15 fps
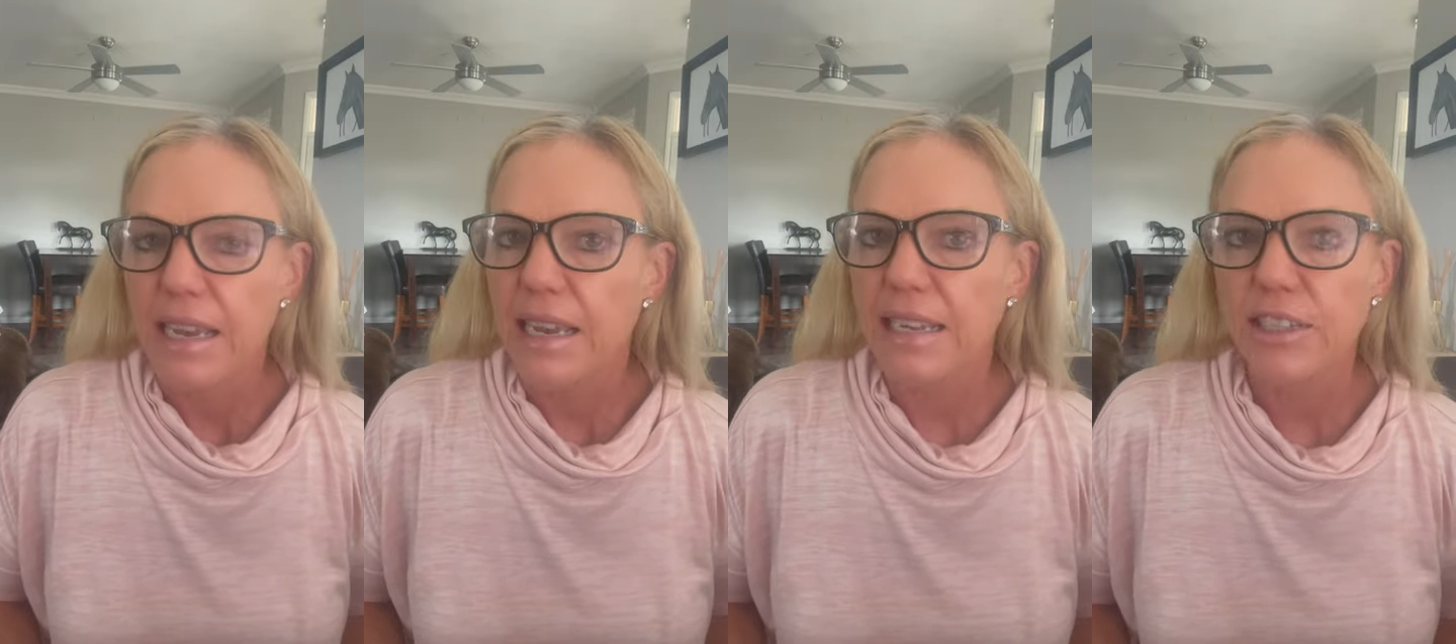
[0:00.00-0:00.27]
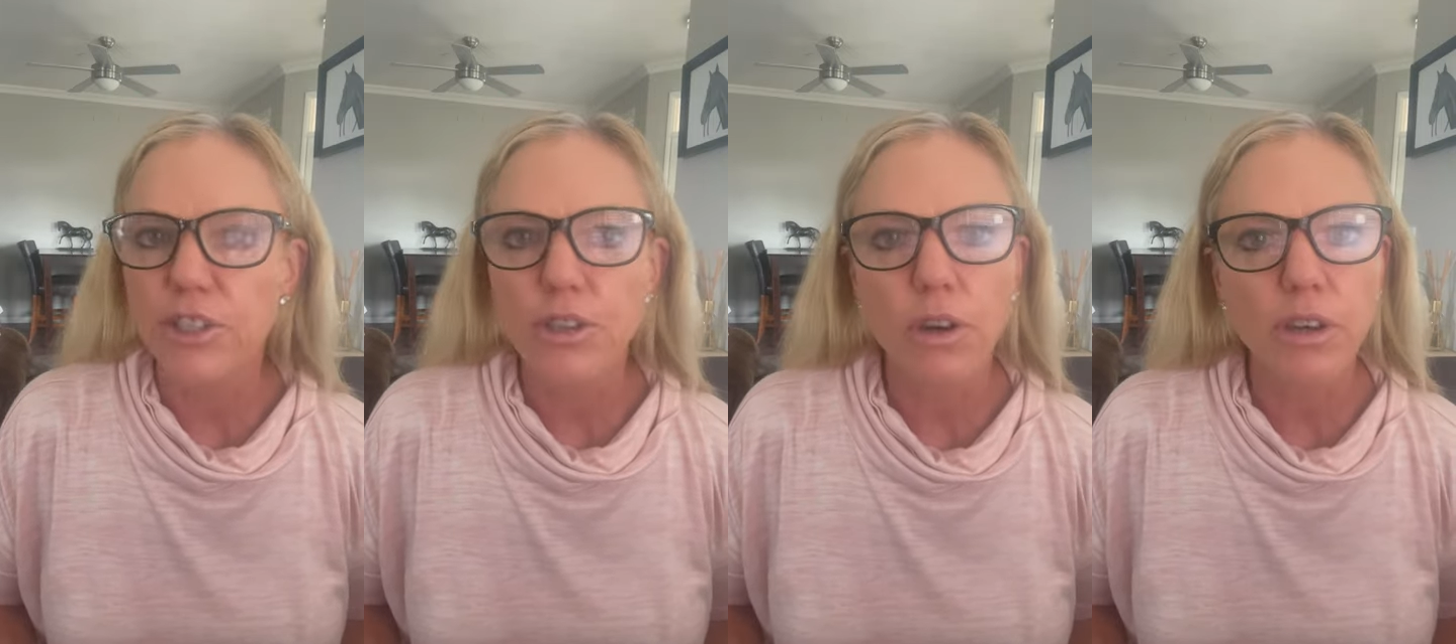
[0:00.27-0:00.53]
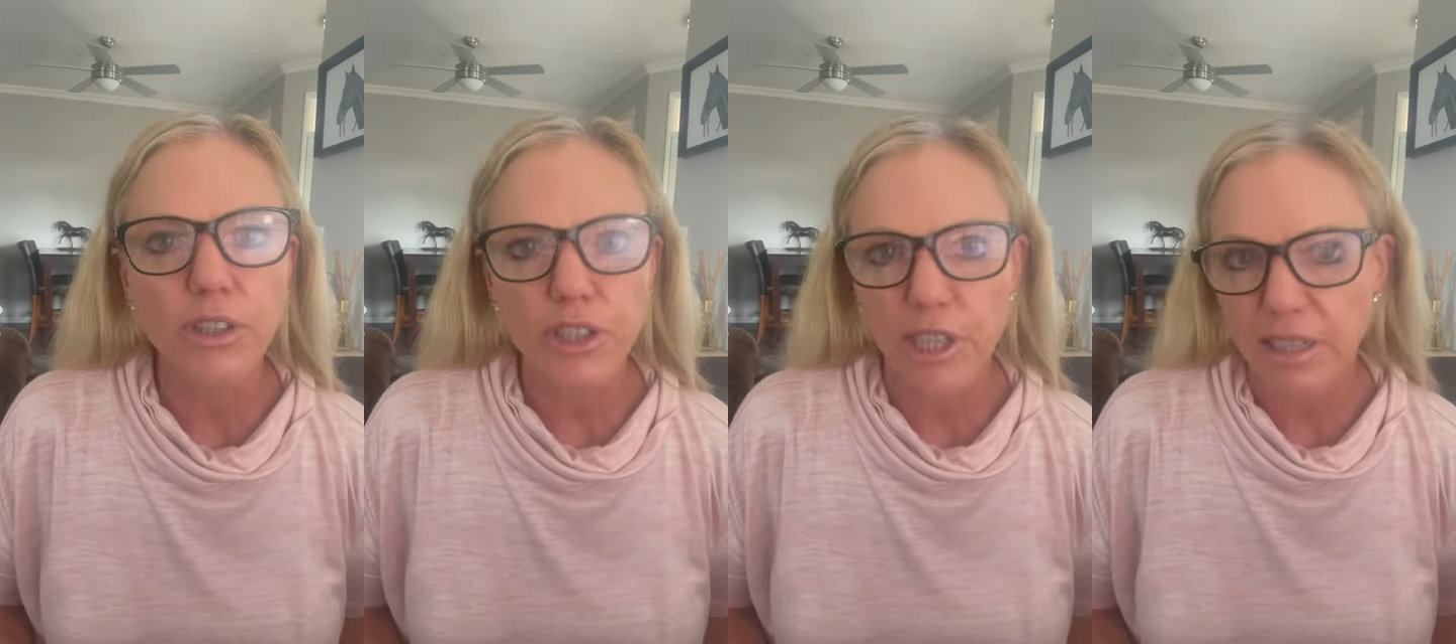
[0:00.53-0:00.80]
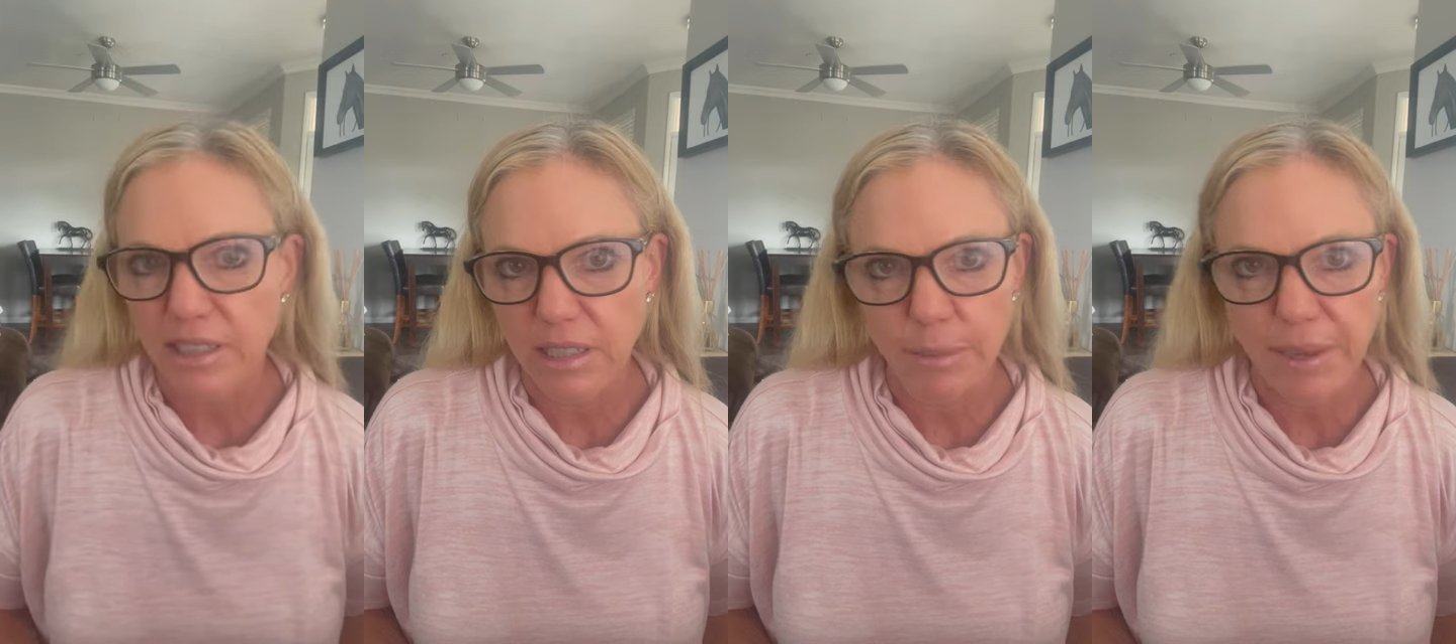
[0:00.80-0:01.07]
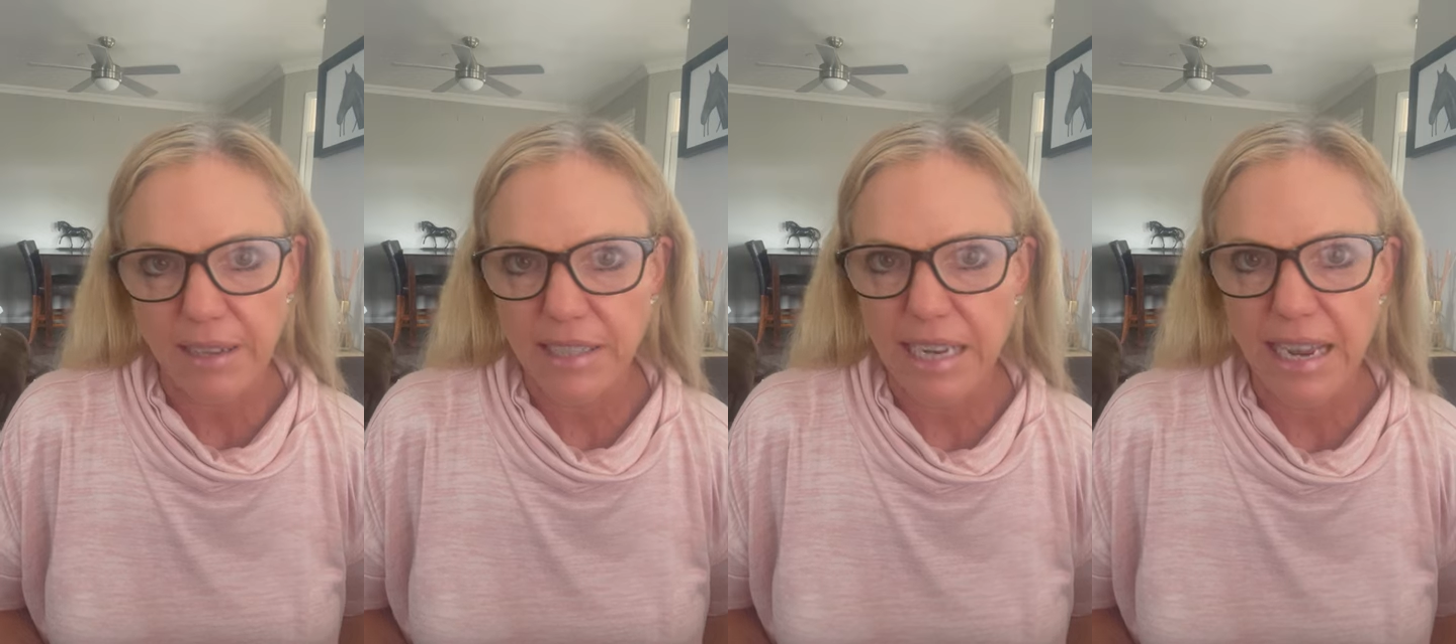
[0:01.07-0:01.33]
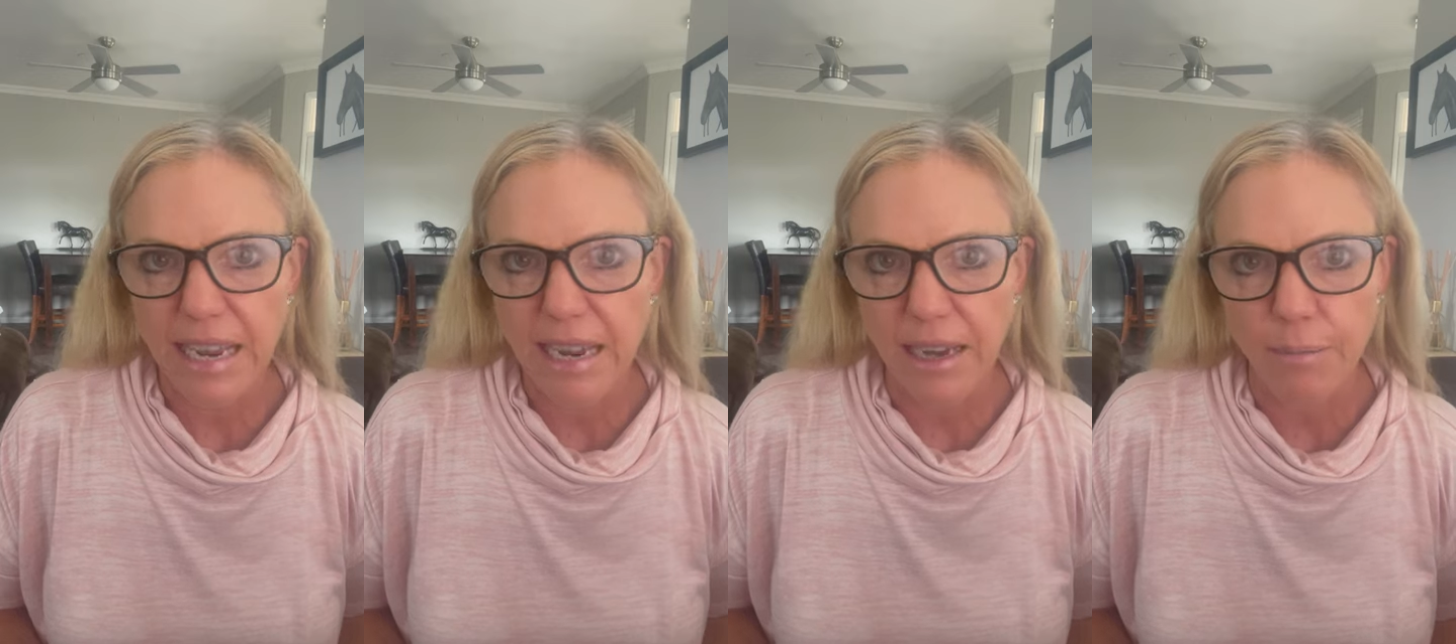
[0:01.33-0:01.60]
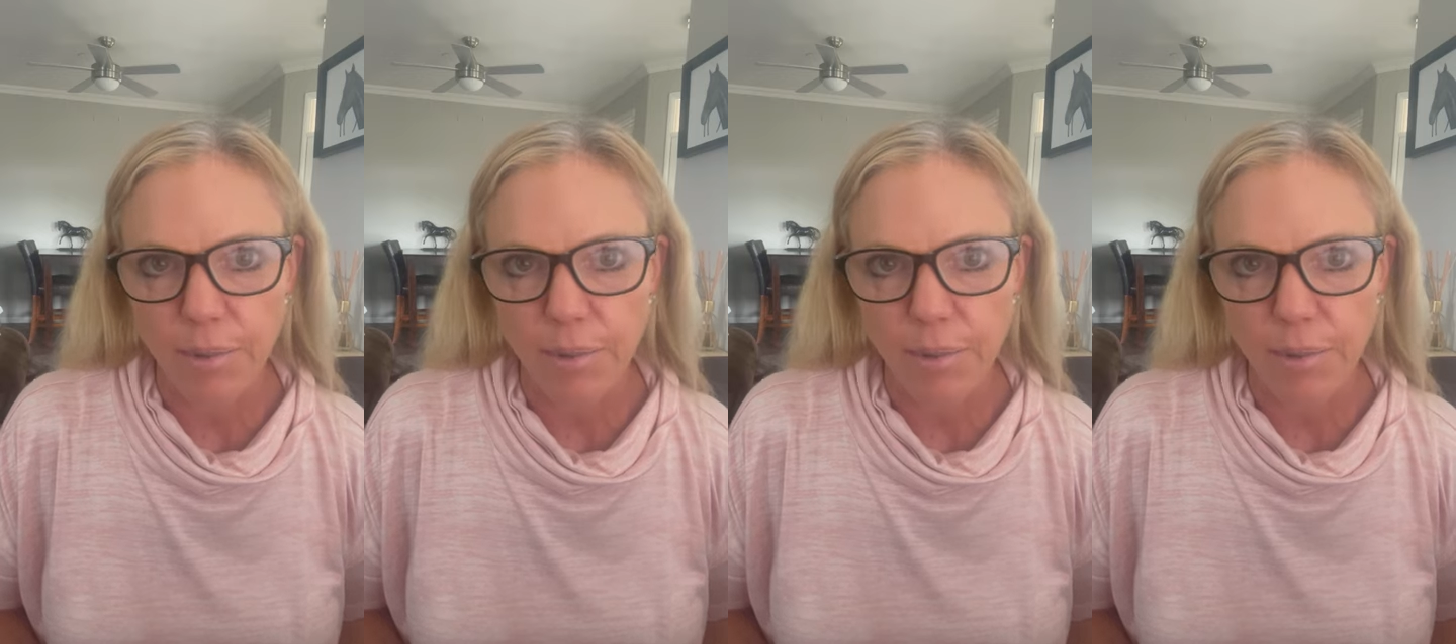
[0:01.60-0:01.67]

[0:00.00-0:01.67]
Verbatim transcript: It's not just about taking